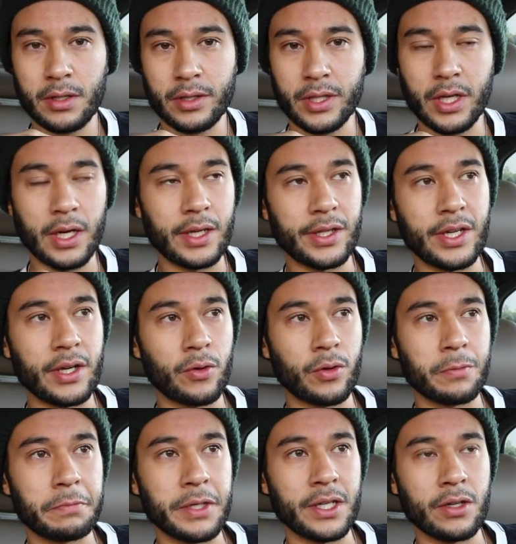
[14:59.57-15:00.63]
there
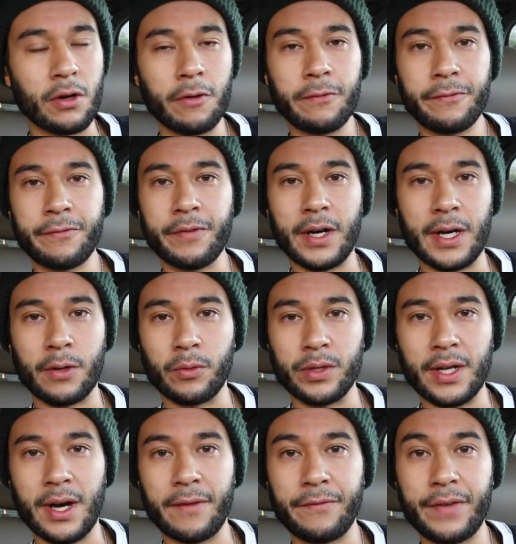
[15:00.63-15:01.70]
would be no, I would
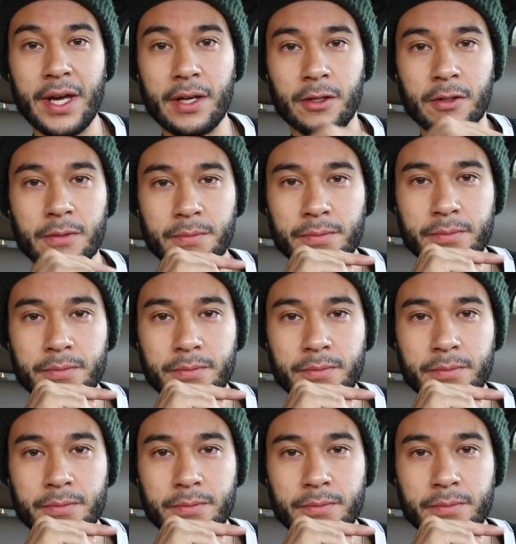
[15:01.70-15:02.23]
not fail.